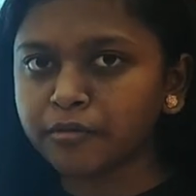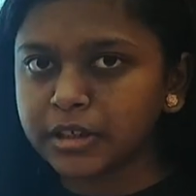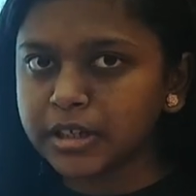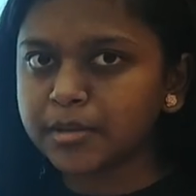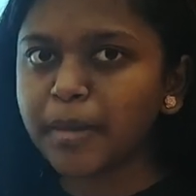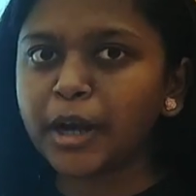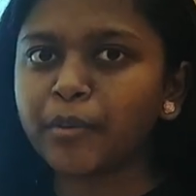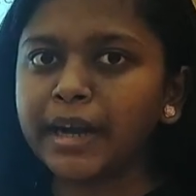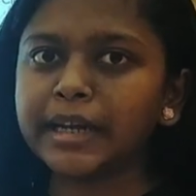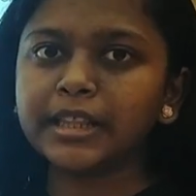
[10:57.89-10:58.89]
by
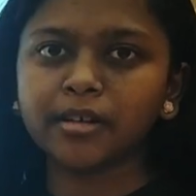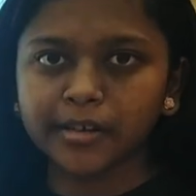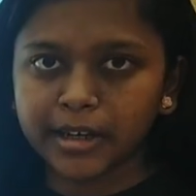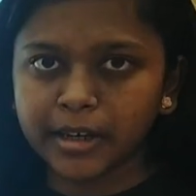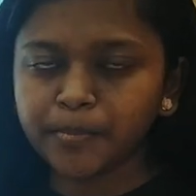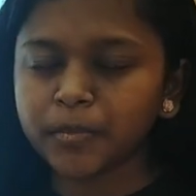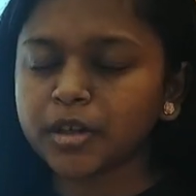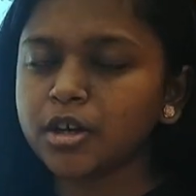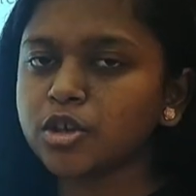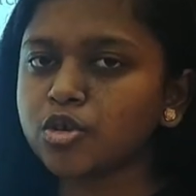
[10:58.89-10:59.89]
2030.
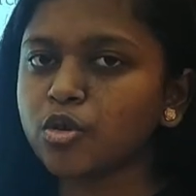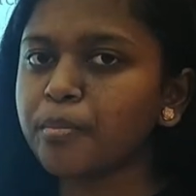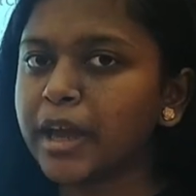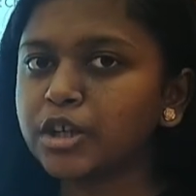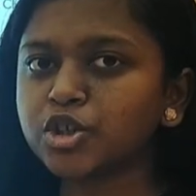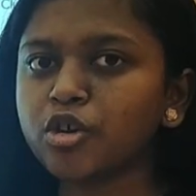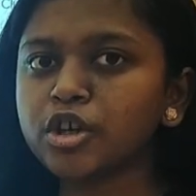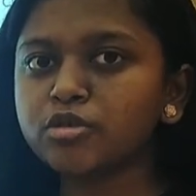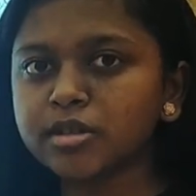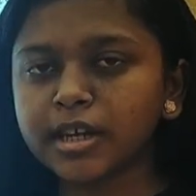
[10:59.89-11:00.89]
So make sure you
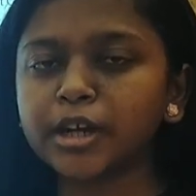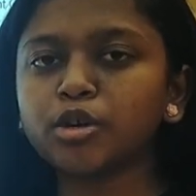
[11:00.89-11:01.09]
stick to